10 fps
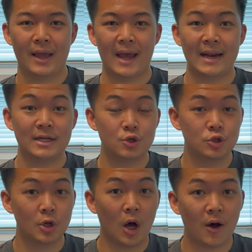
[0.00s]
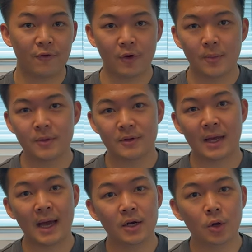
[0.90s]
And as you saw from the
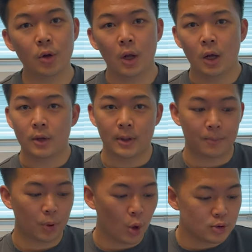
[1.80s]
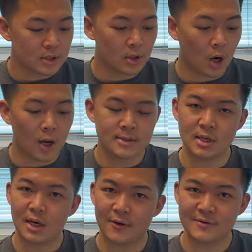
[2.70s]
title, the pros and cons
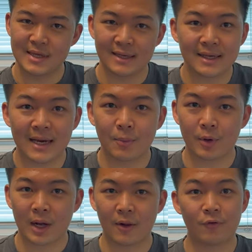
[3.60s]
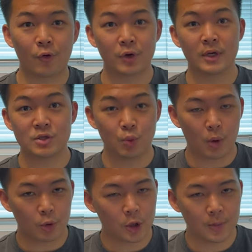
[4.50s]
of San Gabriel, California is what
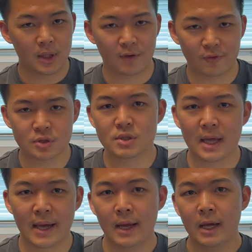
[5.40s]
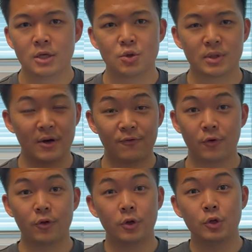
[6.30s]
we're gonna be covering today. So without
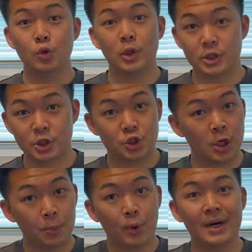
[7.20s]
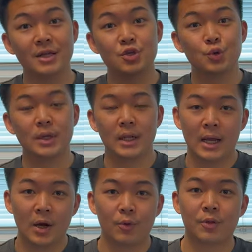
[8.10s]
further ado, let's just jump right into it
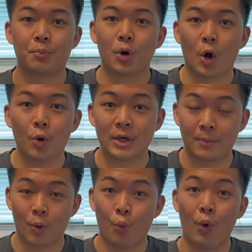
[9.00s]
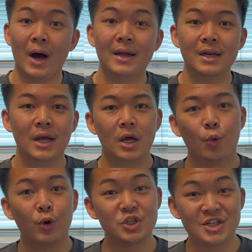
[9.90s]
with pro number one,
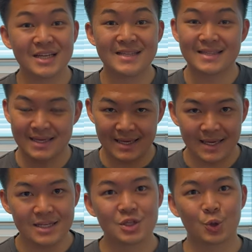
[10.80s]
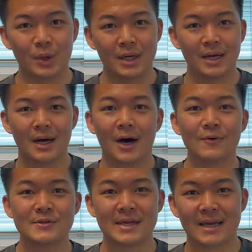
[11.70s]
which is the history
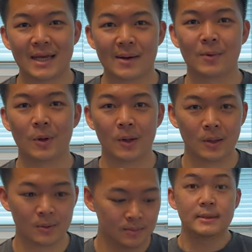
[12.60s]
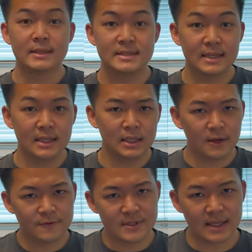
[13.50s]
of San Gabriel. The city
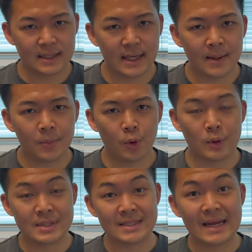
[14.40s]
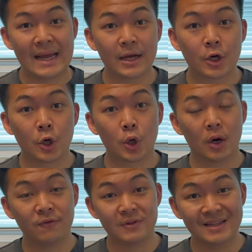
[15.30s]
of San Gabriel is an anchor
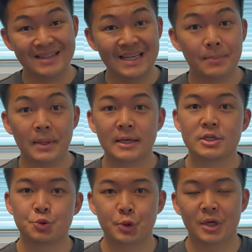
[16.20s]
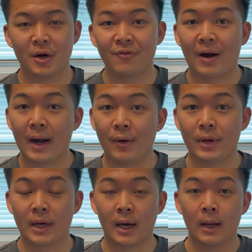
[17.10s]
of the deep history of our
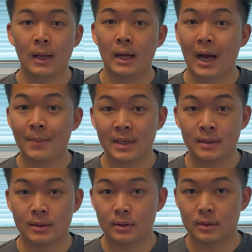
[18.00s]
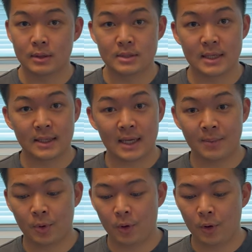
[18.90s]
area. I mean, the San
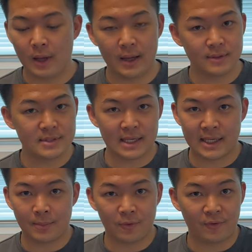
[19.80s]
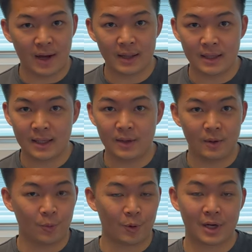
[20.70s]
Gabriel and San Gabriel Valley
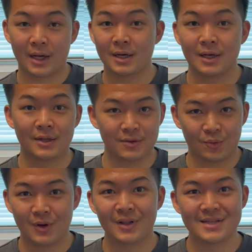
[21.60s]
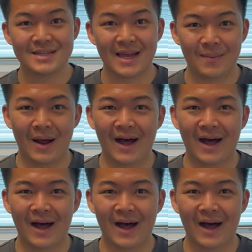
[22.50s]
were kind of one and the same.